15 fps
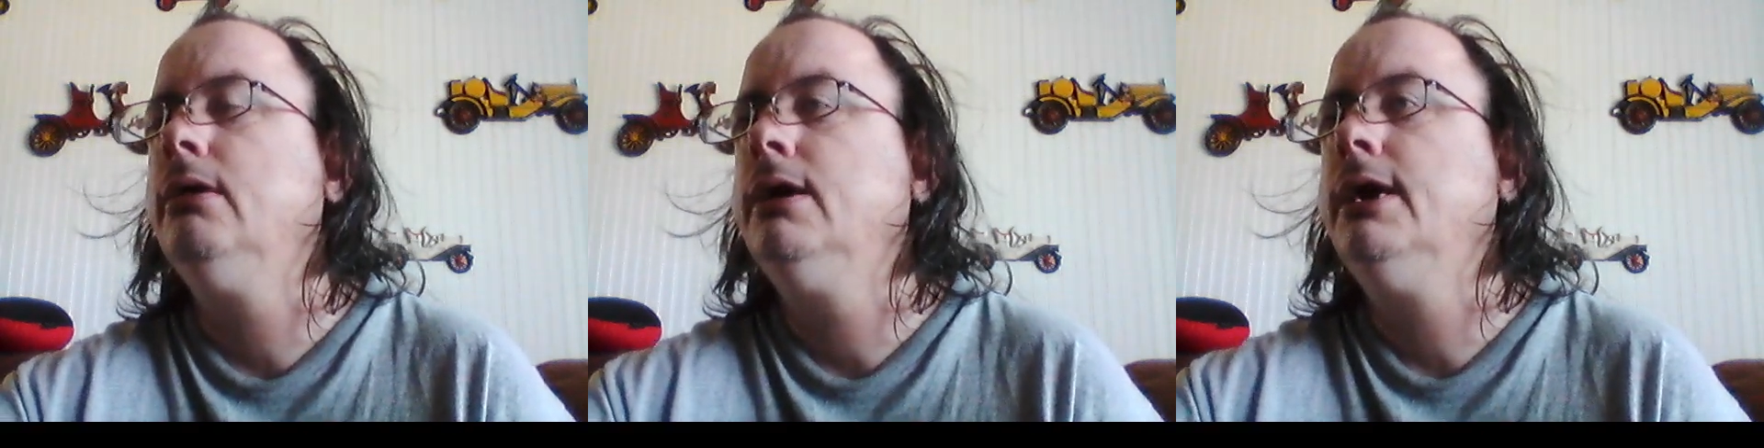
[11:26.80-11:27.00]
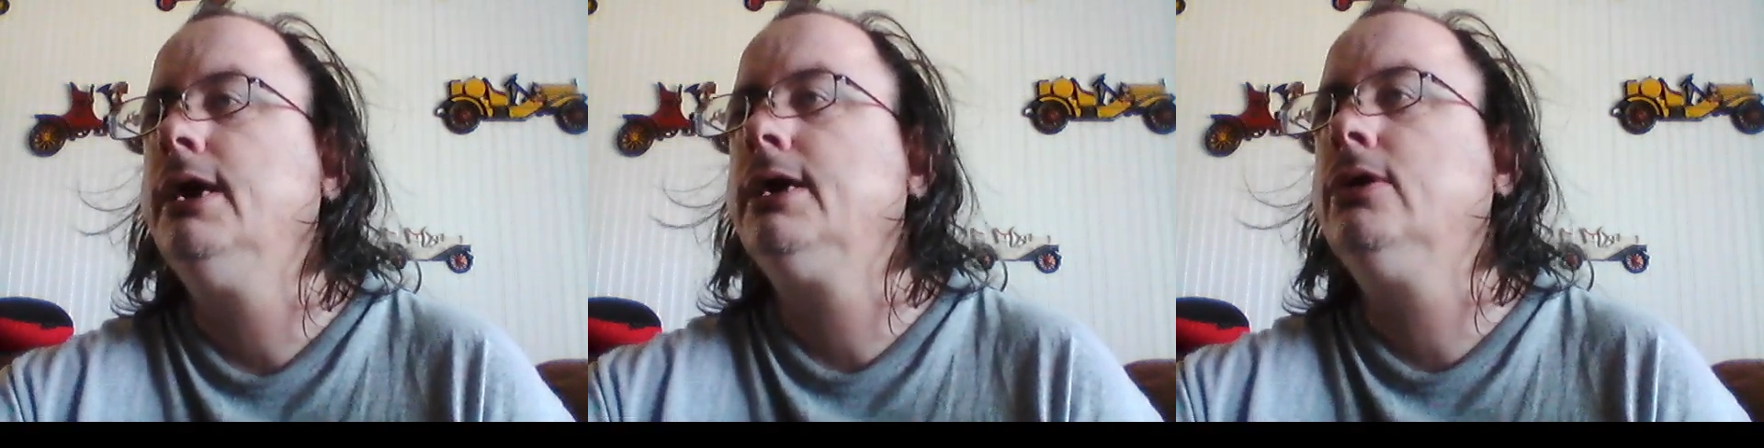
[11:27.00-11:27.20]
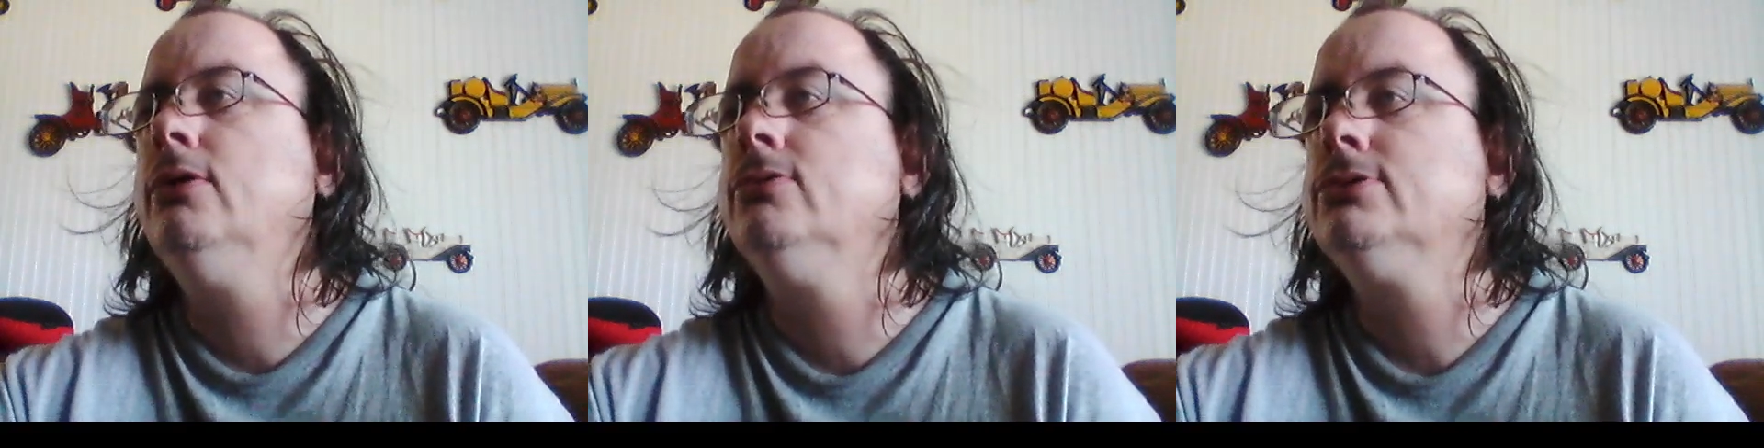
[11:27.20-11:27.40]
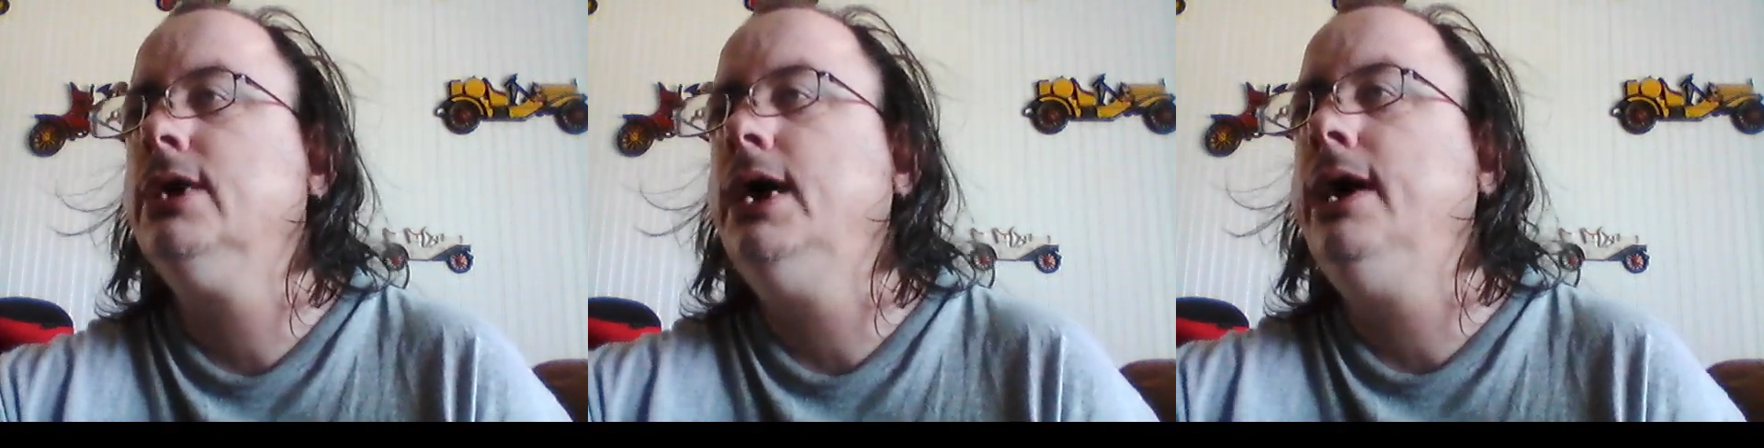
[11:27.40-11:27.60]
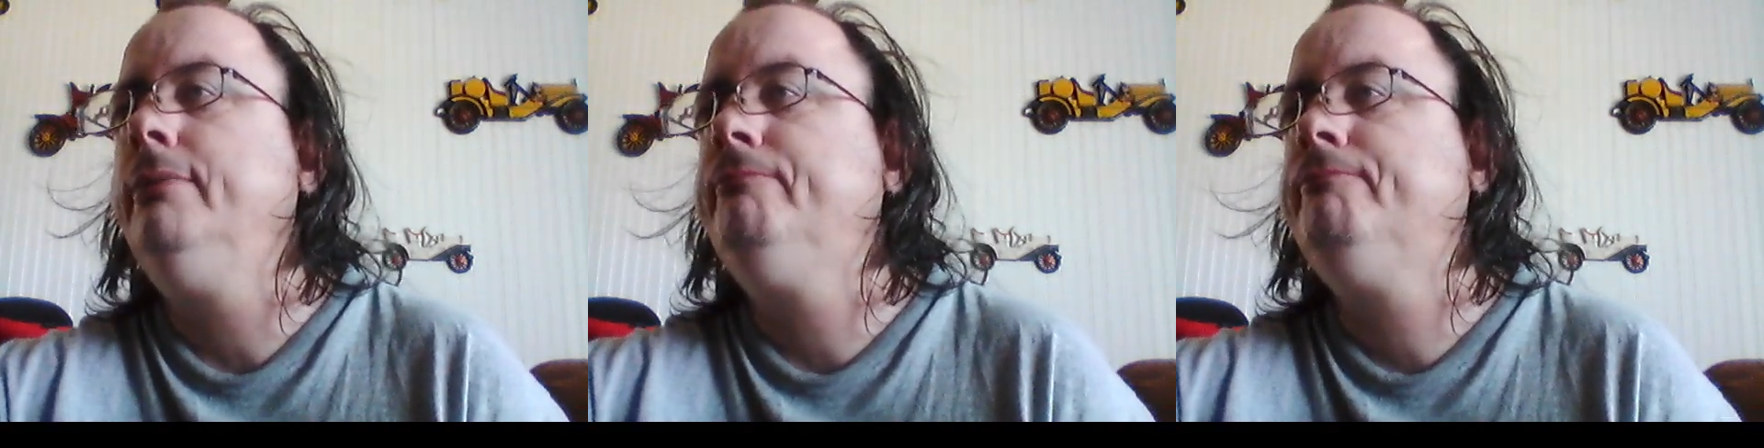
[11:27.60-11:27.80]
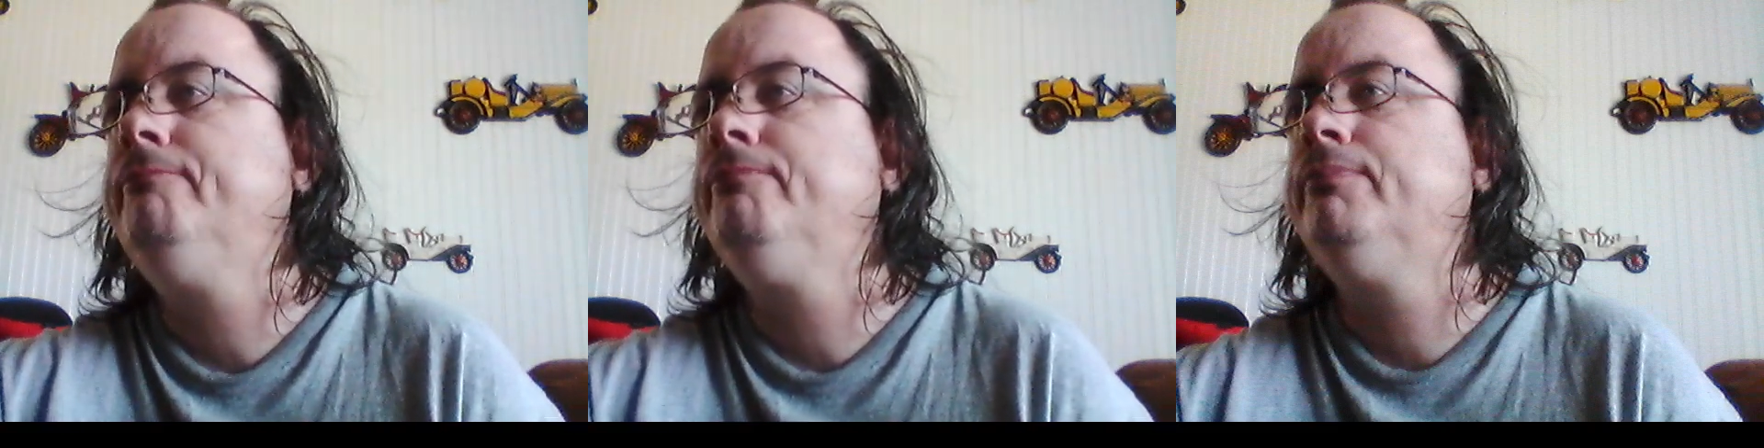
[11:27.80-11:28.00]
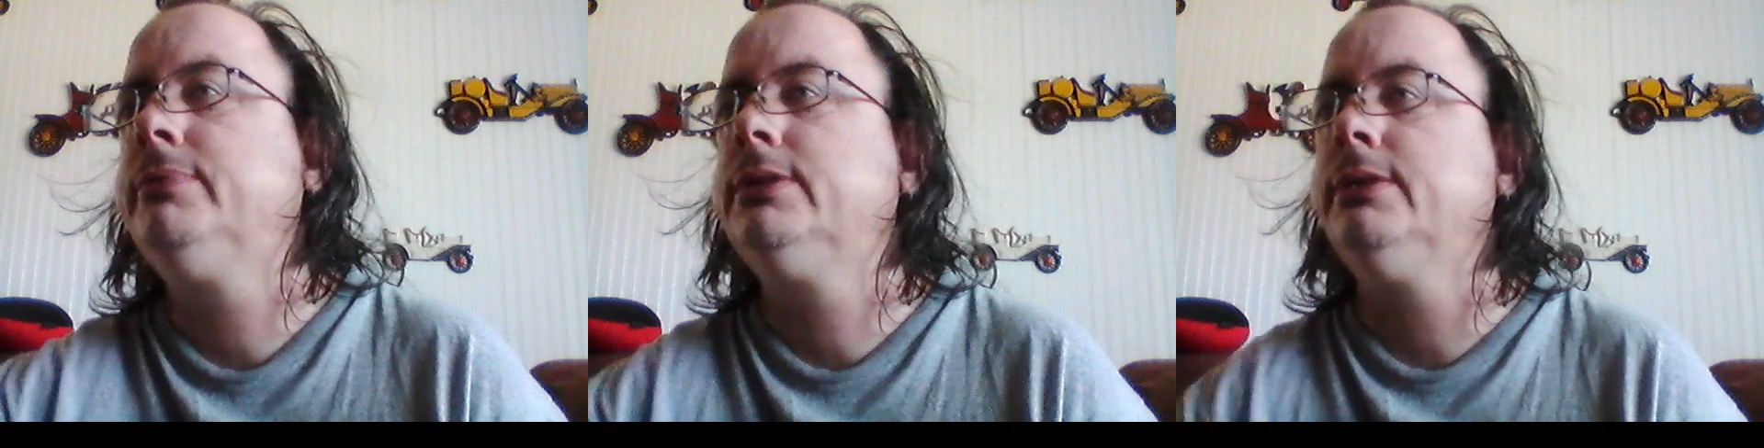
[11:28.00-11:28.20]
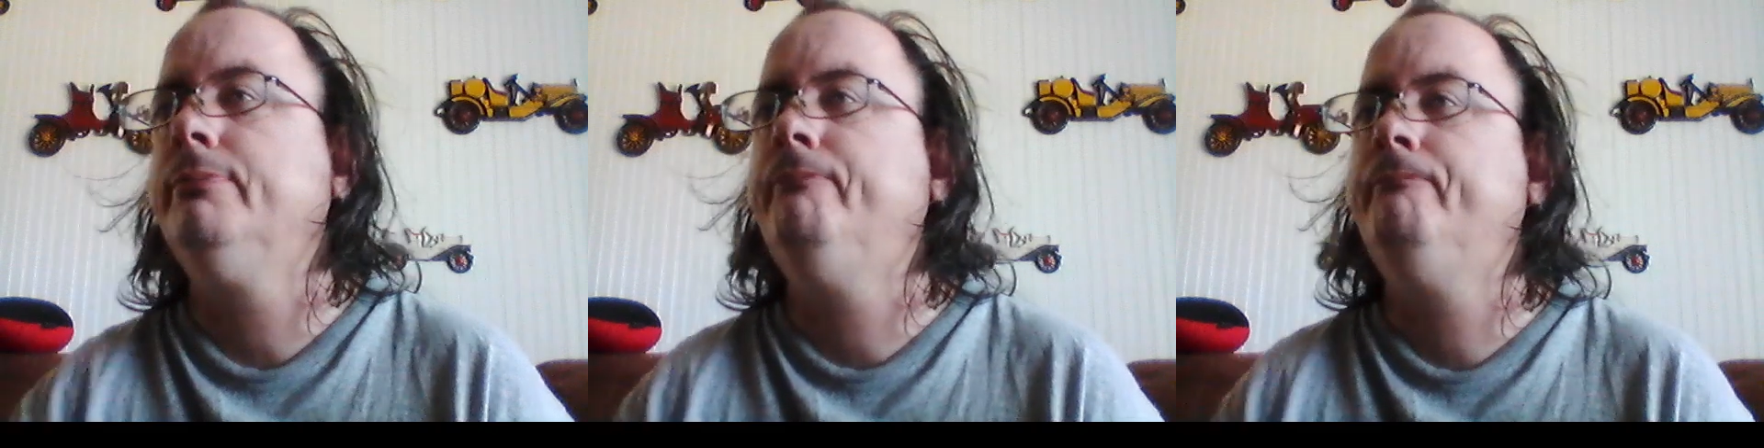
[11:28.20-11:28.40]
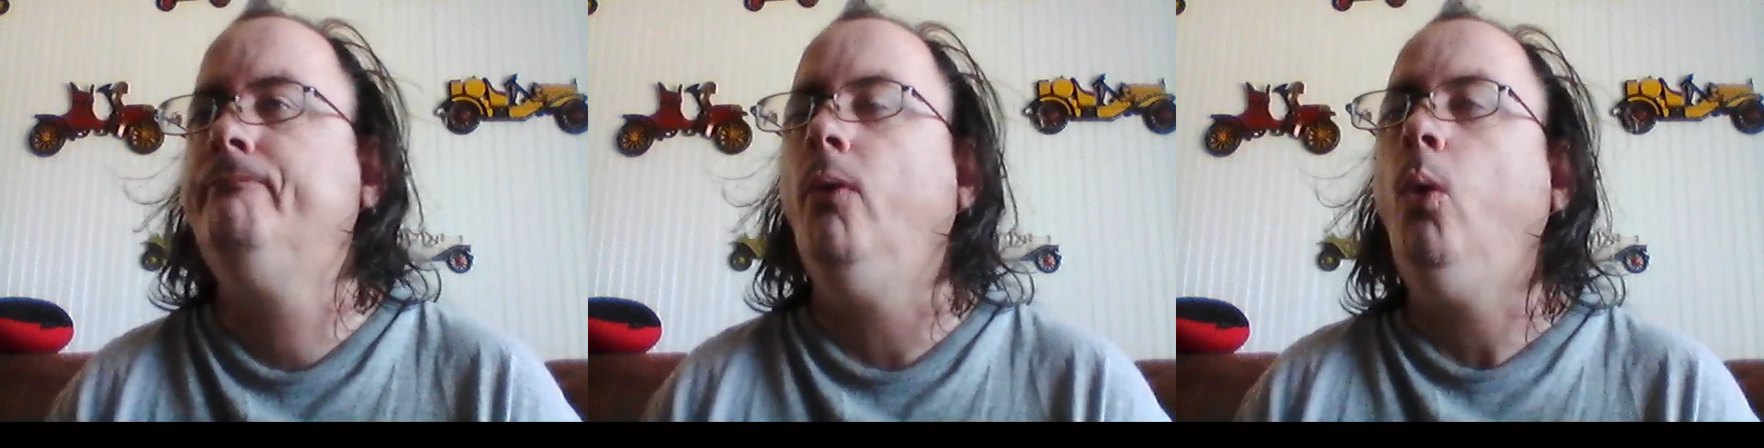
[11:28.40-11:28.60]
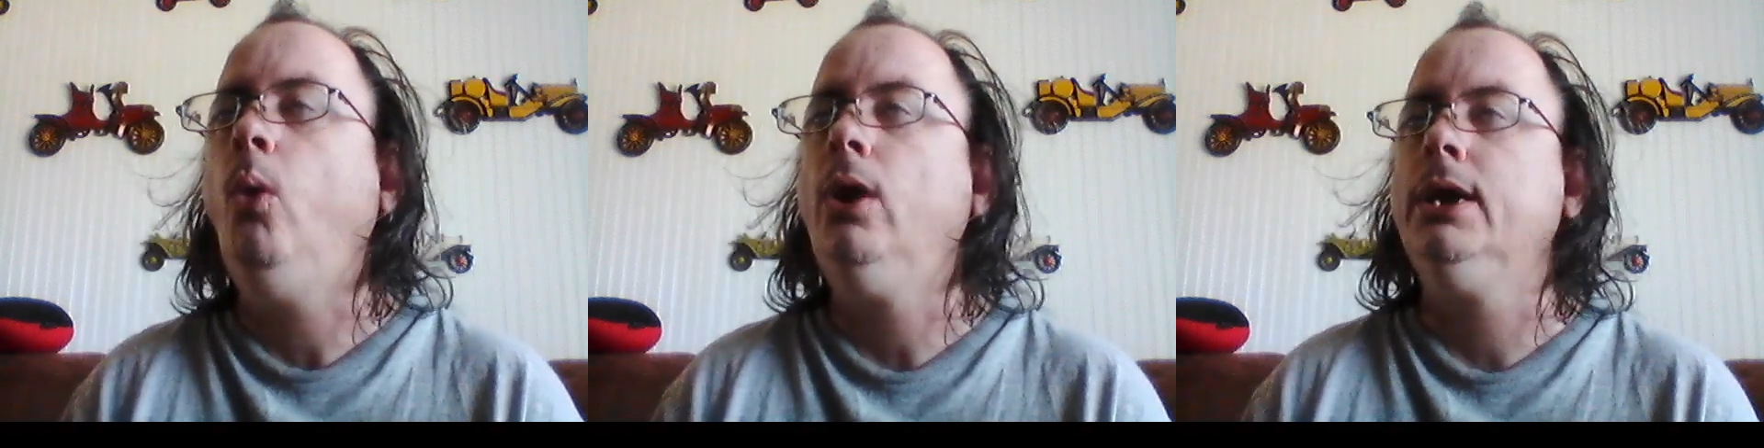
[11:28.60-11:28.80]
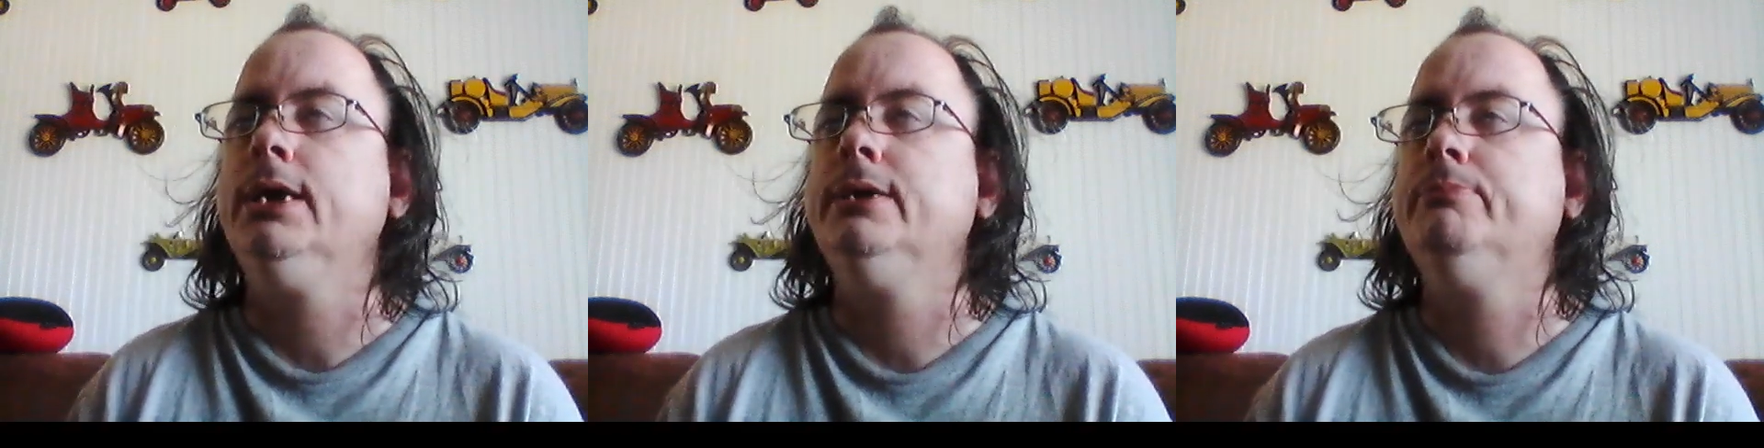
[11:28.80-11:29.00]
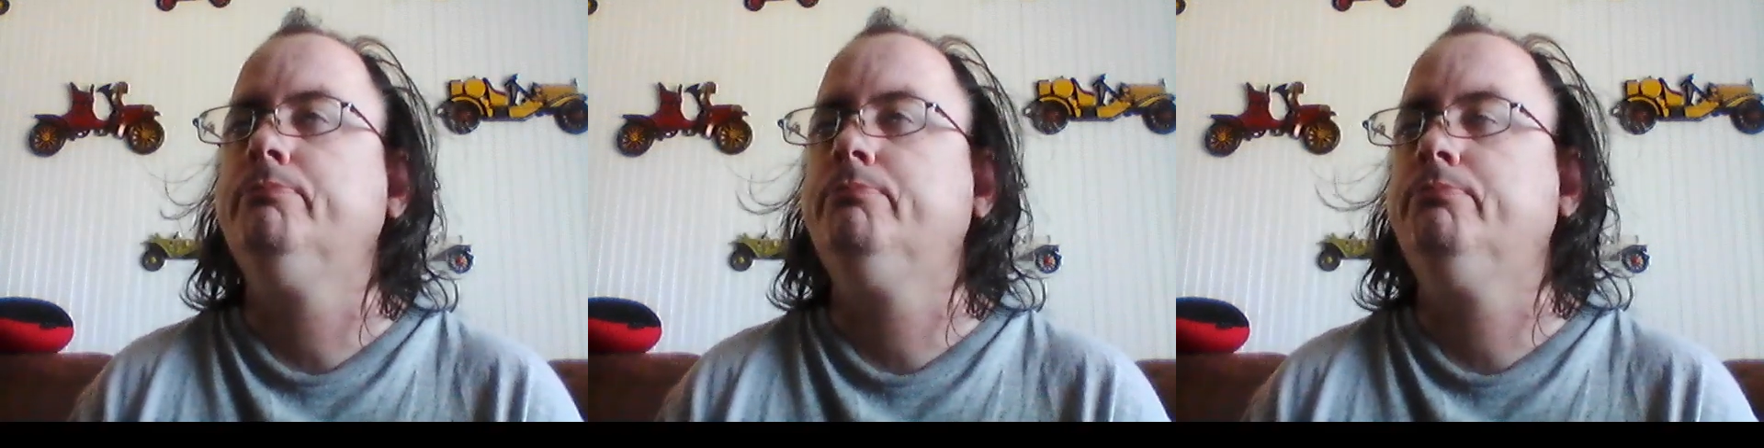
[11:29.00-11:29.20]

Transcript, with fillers: it goes up to 40